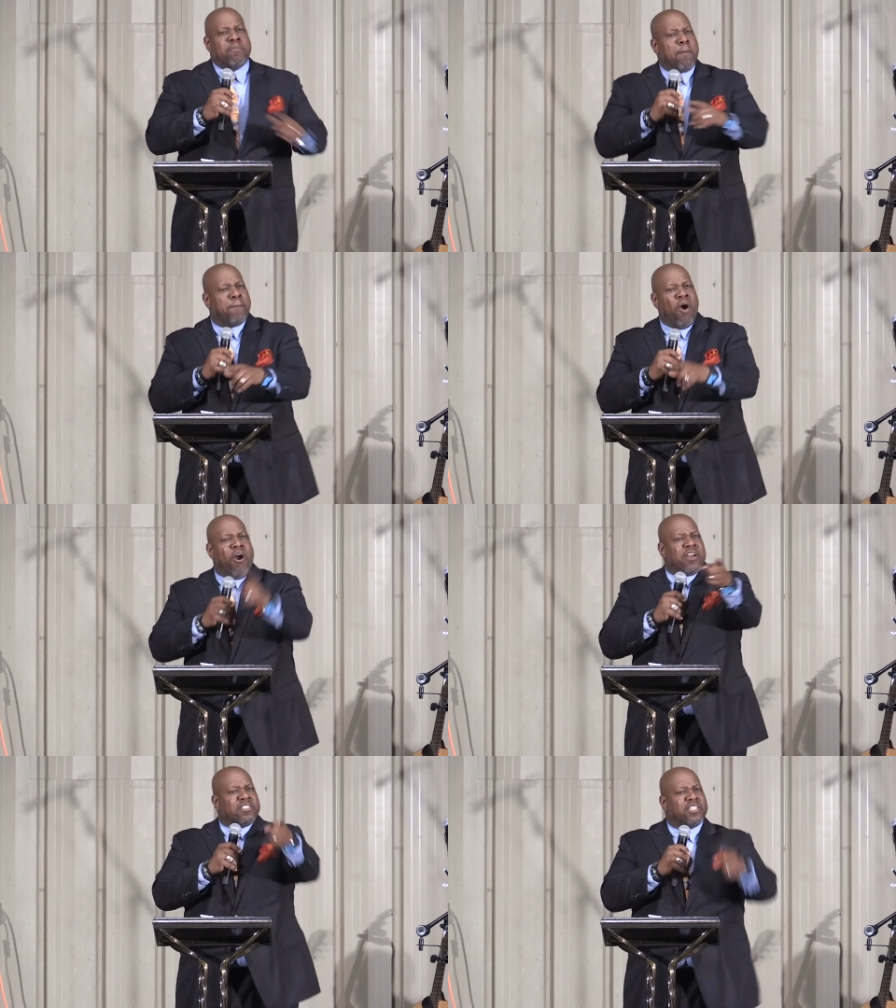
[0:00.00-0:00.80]
From the
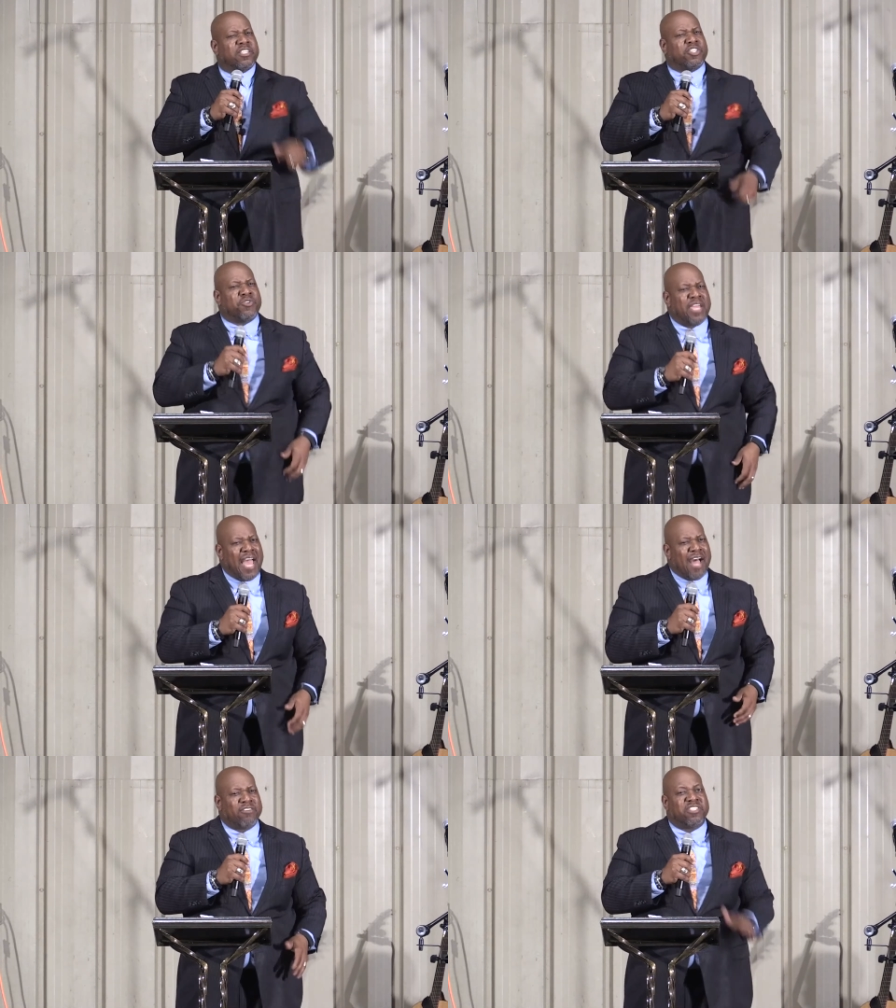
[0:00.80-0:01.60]
barn to the
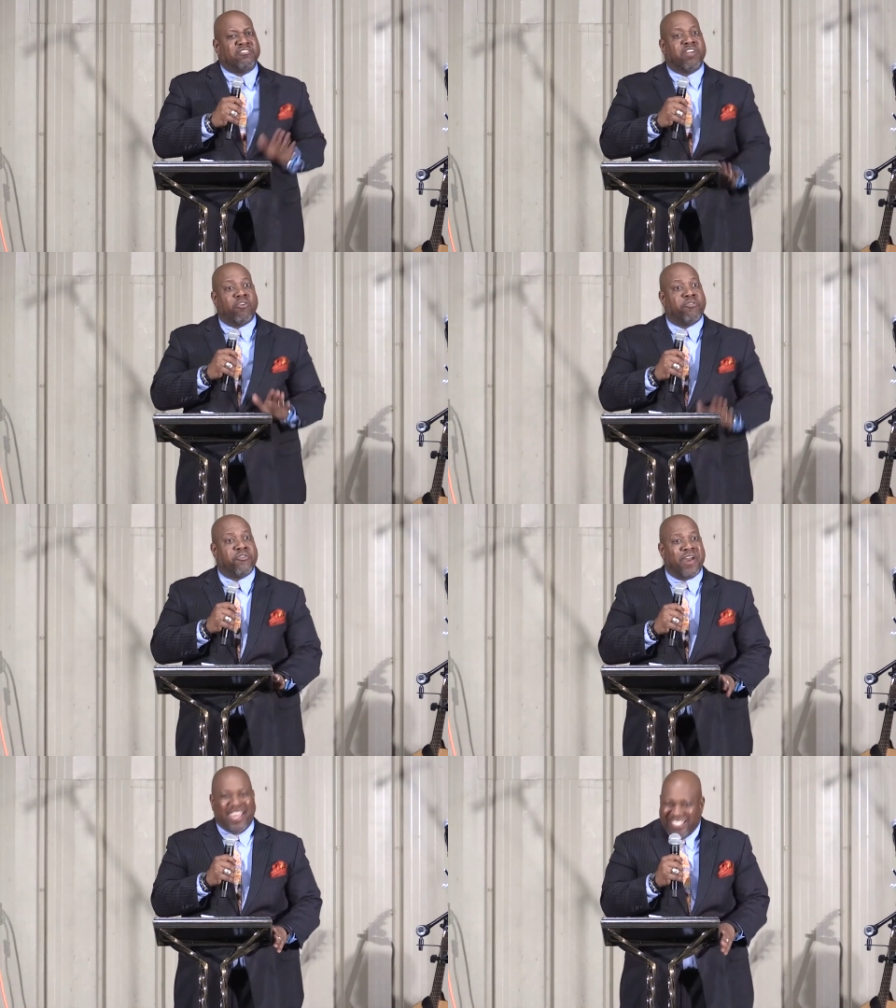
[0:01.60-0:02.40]
treehouse.
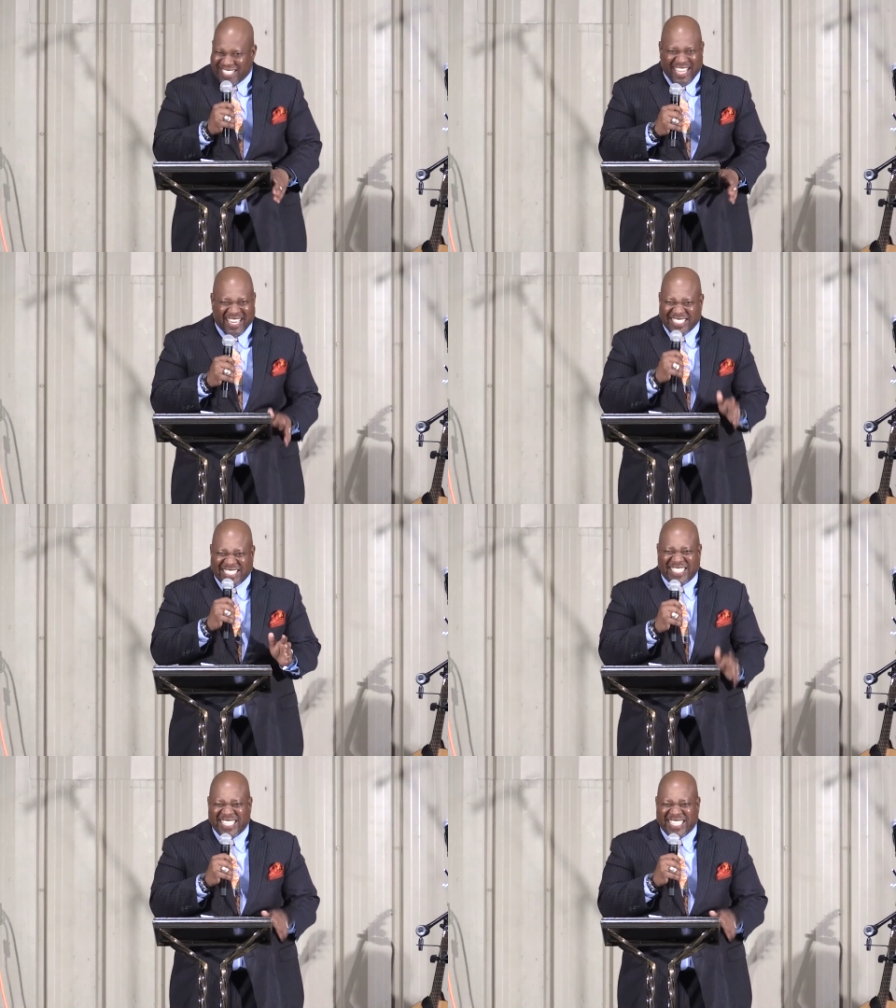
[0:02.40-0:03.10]
No Fred. He's giggling.